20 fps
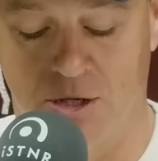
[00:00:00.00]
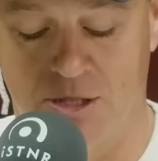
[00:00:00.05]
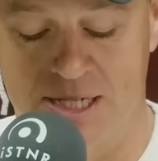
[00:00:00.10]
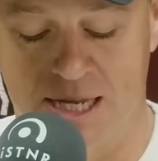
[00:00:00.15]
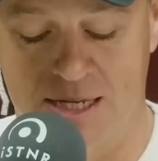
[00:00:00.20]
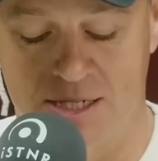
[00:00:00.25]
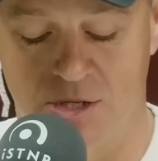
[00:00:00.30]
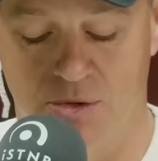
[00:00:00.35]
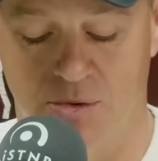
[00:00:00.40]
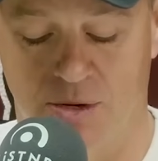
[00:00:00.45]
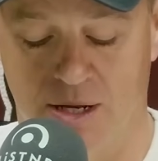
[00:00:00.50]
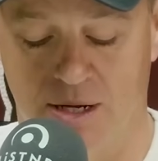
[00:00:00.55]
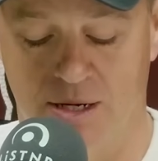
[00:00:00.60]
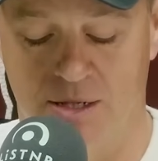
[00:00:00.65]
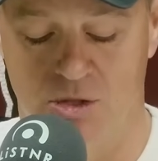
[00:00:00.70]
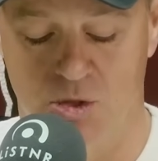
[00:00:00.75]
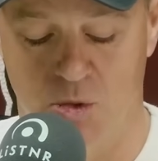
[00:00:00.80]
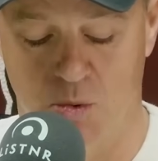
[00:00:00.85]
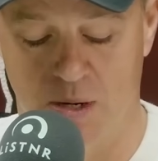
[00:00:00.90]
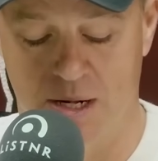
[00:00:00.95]
Test cricket
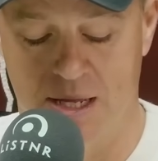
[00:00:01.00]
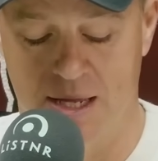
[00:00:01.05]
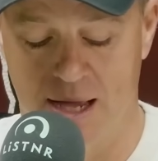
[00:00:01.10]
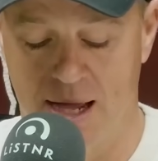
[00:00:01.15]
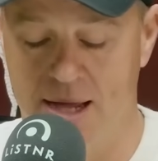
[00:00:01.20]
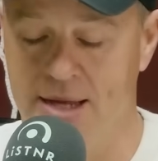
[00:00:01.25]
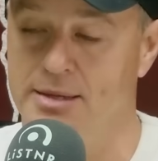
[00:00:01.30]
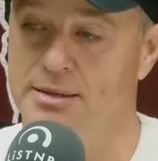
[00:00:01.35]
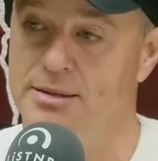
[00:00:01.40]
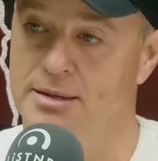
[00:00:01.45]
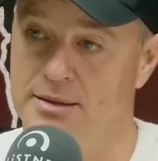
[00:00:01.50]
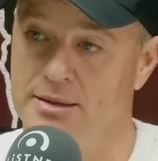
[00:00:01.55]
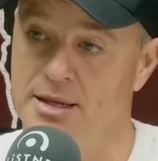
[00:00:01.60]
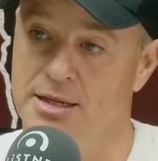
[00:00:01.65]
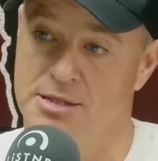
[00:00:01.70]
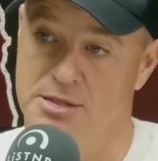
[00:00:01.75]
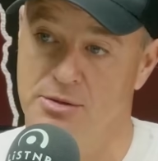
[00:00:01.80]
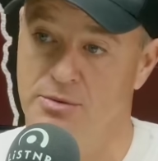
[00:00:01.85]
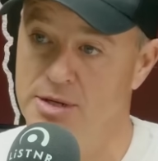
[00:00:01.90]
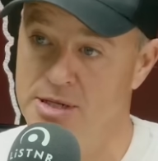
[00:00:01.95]
at 28, and
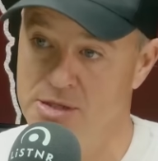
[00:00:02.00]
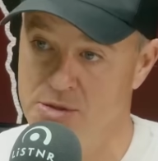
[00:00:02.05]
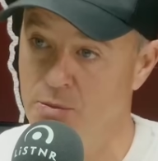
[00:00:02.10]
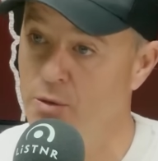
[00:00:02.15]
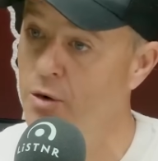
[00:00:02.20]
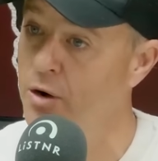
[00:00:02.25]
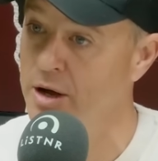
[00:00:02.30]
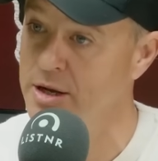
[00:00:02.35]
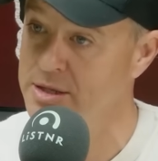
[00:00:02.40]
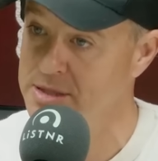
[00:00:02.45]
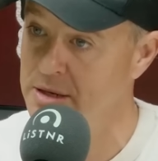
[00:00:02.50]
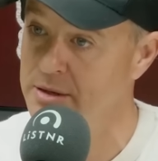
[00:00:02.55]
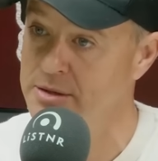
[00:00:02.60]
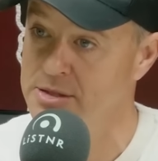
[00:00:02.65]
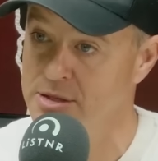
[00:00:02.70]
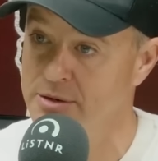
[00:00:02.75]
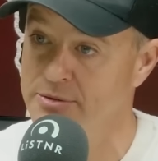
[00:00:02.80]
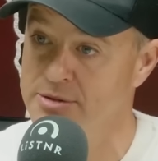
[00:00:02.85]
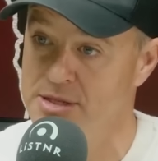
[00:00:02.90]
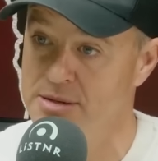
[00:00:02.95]
that's the reason why. So
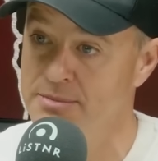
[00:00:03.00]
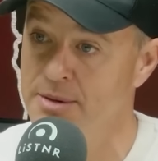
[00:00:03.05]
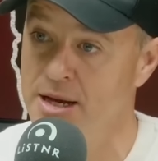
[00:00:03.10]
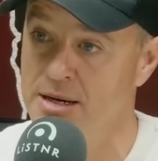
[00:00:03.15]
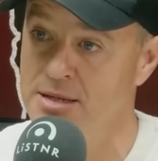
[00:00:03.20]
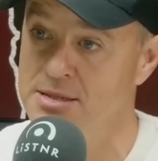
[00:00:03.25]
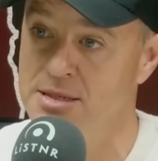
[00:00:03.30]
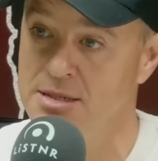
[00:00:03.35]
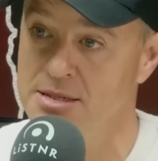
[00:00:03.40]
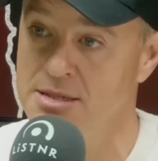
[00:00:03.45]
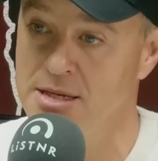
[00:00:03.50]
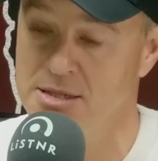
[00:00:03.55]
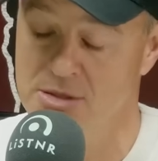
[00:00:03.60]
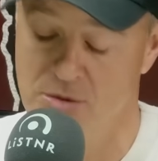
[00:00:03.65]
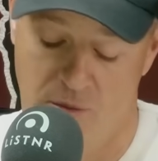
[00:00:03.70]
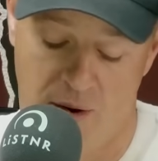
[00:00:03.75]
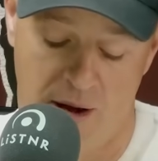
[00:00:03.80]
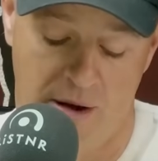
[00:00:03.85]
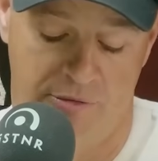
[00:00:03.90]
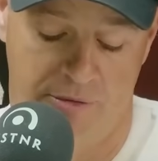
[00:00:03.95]
he's obviously made a success
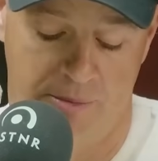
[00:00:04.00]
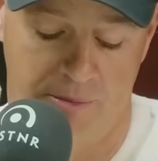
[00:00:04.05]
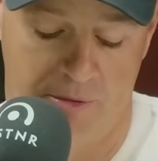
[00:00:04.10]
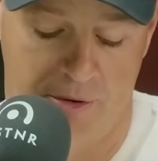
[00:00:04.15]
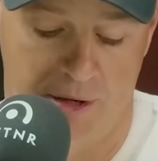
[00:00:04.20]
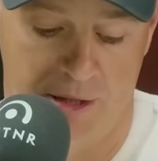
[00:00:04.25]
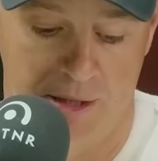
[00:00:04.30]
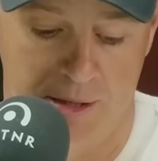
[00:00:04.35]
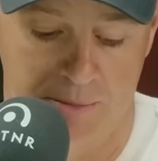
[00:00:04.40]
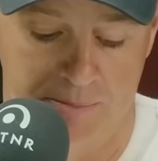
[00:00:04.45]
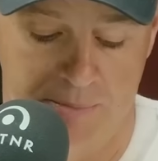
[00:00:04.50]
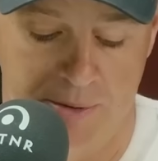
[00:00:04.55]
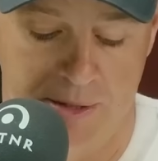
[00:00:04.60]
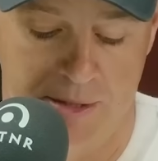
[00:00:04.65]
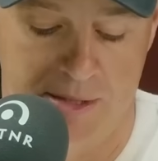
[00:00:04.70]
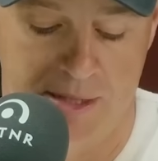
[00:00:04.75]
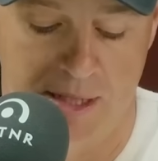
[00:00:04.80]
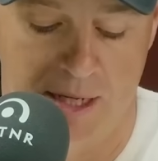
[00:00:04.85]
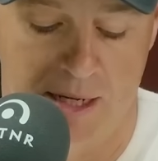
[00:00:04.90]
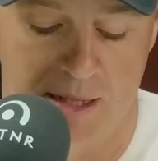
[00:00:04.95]
away from cricket.
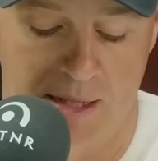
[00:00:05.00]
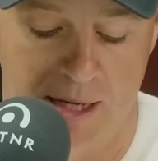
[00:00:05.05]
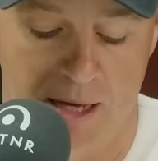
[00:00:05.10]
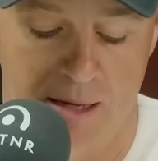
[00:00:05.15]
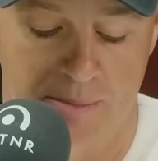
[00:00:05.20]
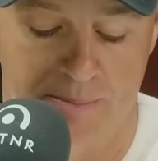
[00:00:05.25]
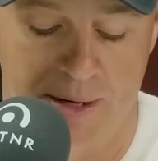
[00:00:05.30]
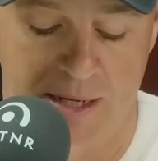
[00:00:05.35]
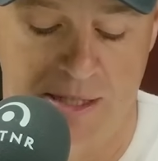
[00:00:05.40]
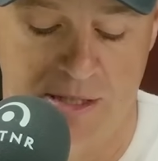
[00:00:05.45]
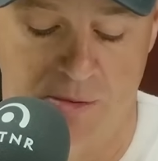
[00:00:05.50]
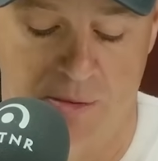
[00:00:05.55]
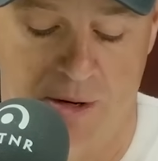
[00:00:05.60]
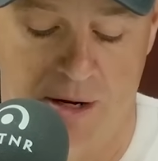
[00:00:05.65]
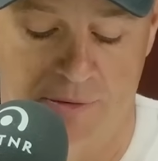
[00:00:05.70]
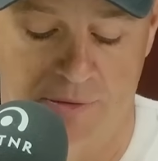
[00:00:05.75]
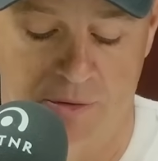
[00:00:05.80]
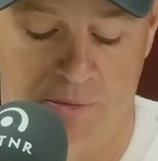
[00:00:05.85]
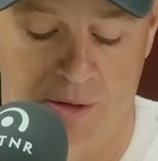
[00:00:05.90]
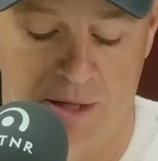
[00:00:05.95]
But, he passed
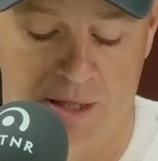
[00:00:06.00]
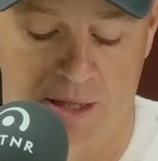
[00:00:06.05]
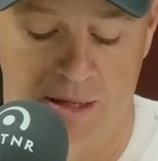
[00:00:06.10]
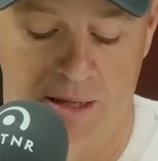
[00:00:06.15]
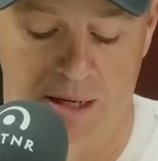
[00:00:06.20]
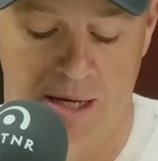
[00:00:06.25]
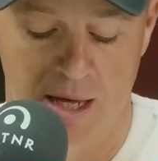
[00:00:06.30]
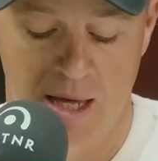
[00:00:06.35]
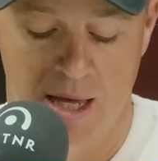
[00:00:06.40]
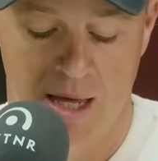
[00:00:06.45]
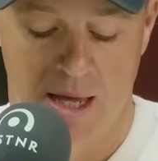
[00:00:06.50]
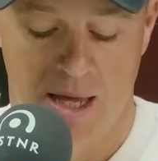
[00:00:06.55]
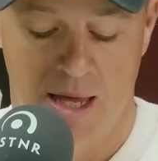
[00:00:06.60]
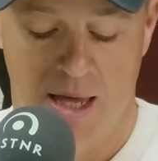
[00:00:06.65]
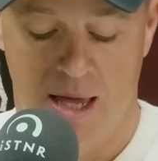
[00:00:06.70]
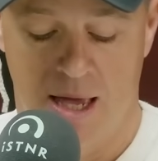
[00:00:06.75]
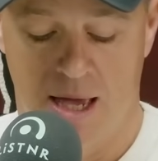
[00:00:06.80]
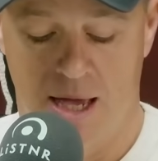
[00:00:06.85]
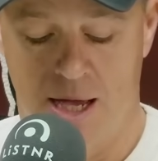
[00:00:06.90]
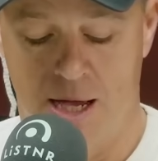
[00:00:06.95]
away over the weekend.
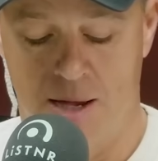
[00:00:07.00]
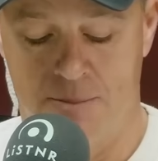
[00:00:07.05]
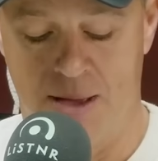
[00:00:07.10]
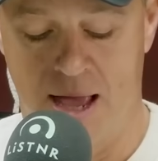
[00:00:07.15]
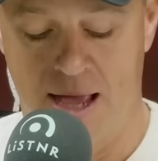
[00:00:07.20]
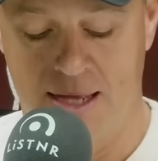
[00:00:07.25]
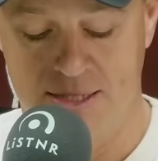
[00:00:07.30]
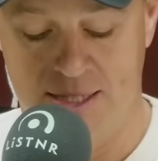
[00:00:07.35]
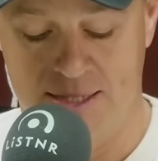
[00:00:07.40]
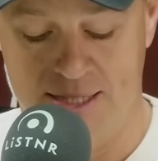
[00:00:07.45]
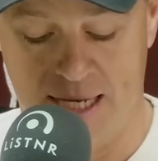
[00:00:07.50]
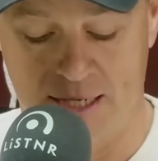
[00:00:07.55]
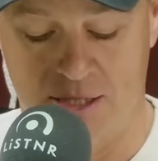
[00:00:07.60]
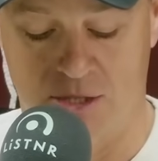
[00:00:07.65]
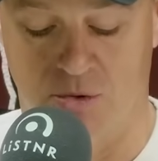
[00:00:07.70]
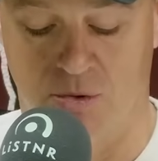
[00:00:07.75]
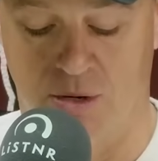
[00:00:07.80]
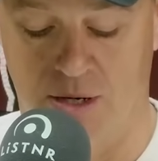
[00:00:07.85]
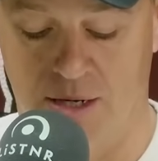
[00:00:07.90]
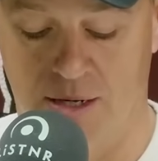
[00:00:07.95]
As a
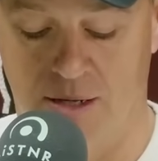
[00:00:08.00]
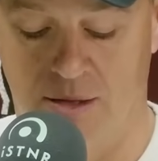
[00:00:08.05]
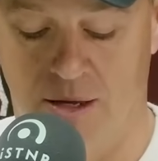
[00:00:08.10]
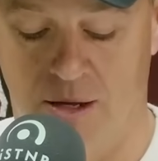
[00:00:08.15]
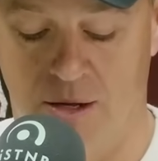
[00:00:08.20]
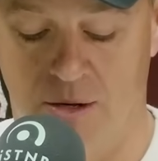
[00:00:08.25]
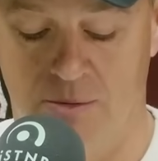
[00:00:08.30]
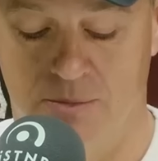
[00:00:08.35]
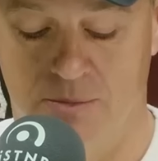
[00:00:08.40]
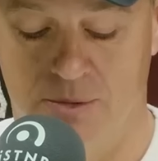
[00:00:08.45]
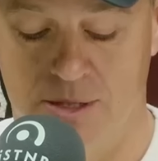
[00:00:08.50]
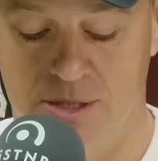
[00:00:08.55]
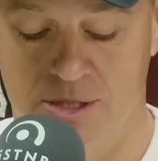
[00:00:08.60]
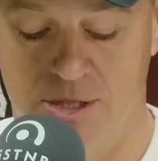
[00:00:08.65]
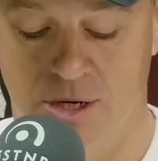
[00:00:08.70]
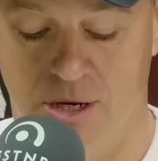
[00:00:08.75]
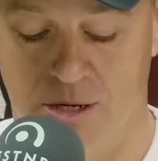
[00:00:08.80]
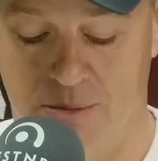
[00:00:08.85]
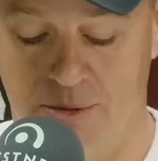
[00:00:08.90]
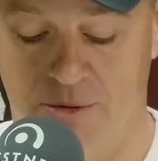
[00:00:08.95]
Test cricketer, though, he
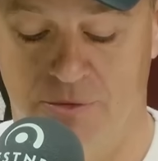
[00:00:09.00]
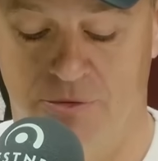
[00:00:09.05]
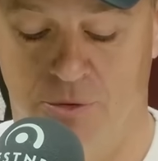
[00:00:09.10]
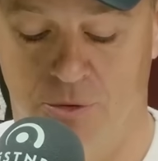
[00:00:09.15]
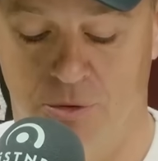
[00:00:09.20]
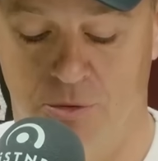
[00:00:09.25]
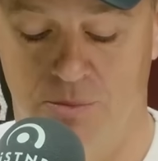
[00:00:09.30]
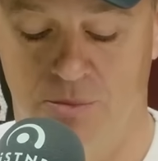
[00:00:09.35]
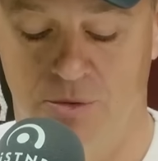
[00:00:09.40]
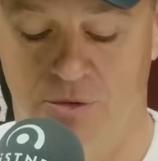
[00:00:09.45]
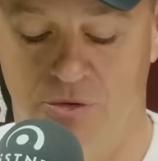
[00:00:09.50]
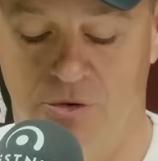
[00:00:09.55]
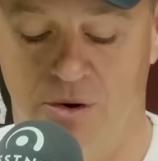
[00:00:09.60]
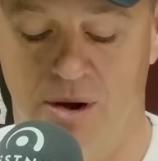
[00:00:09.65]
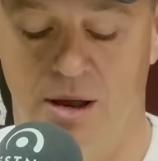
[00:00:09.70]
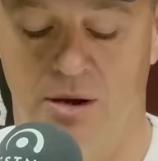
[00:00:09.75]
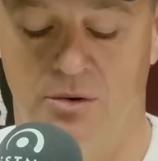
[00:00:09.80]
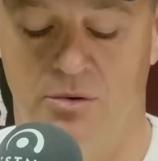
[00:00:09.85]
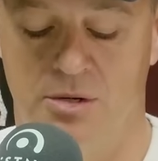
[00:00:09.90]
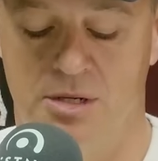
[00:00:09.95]
showed a bit of form.
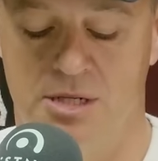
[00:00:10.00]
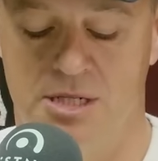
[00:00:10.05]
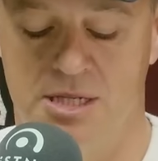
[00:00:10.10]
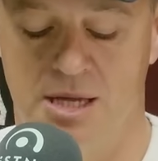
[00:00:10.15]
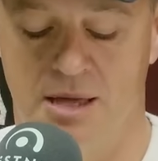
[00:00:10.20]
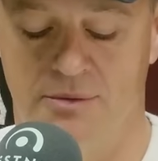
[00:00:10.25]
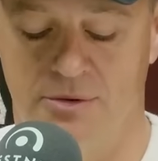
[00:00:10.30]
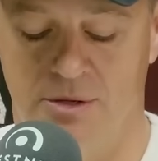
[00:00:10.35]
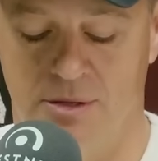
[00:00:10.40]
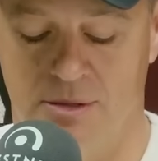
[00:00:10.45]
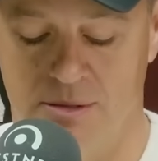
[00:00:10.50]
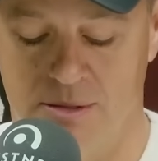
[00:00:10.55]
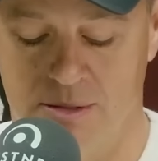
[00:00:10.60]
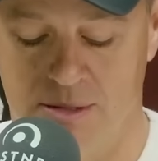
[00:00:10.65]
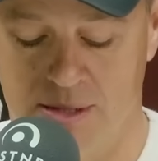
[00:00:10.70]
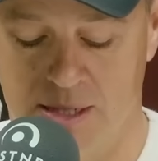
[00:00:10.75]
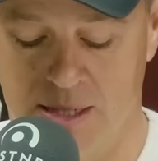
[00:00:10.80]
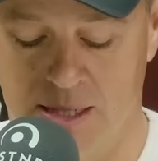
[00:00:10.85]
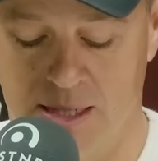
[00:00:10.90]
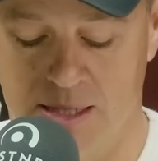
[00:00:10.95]
307
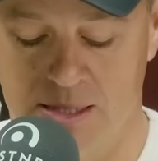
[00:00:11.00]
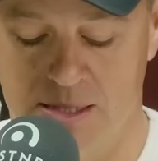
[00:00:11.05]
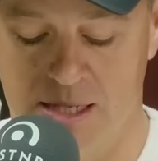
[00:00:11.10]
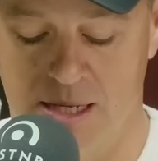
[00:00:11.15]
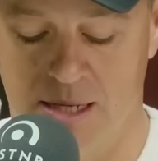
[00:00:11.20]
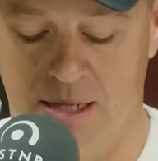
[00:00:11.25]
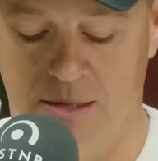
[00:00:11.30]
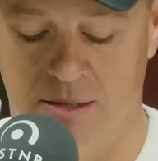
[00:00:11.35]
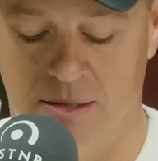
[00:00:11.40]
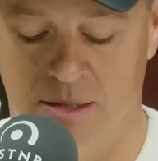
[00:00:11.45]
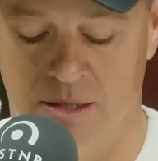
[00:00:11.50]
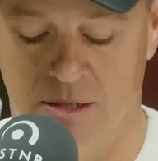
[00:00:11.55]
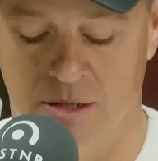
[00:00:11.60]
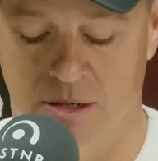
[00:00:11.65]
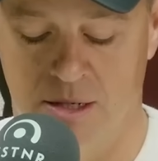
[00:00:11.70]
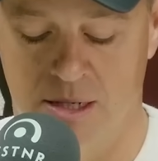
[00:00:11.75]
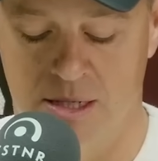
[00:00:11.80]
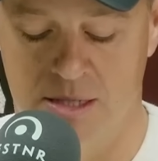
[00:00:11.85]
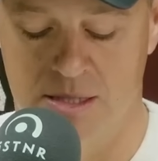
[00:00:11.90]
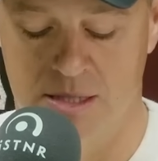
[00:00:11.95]
against England in
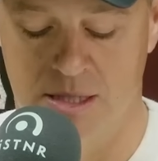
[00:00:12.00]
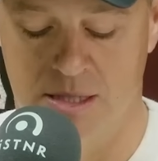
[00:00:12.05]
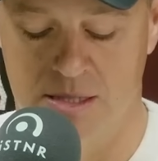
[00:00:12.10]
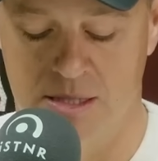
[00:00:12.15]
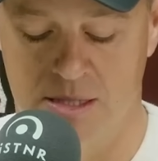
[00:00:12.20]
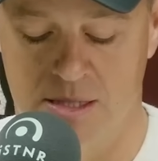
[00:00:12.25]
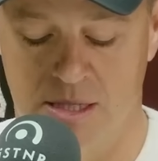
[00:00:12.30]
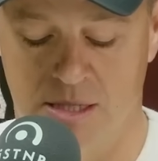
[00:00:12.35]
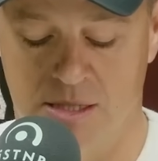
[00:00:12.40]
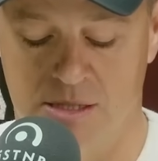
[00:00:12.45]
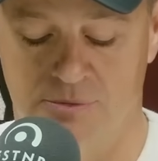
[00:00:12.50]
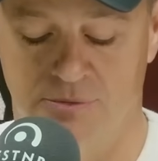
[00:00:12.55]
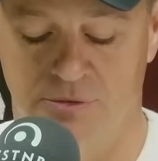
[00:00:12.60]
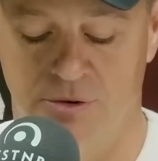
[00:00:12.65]
1966.